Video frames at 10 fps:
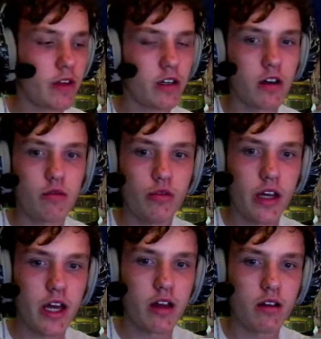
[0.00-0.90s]
think I will
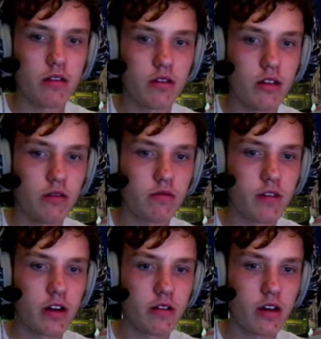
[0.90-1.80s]
get. Oh,
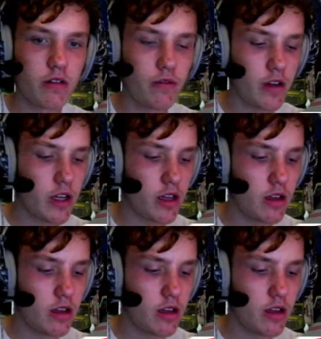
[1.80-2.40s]
fair enough.